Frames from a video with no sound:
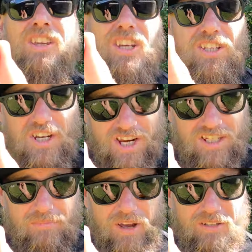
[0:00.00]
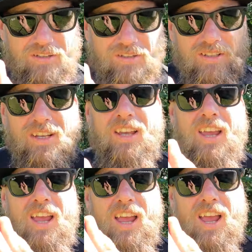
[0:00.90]
you can change your modes,
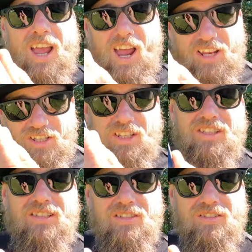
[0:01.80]
and you can